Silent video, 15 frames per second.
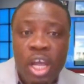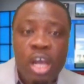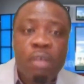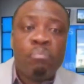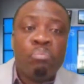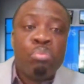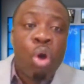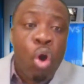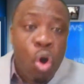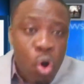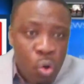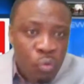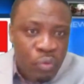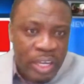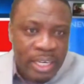
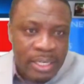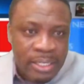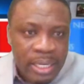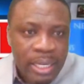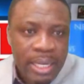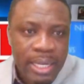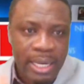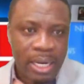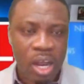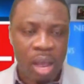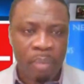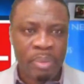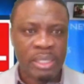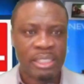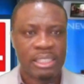moving in
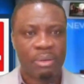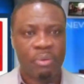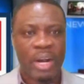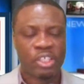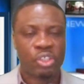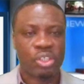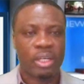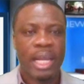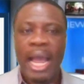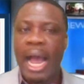Cummings' direction.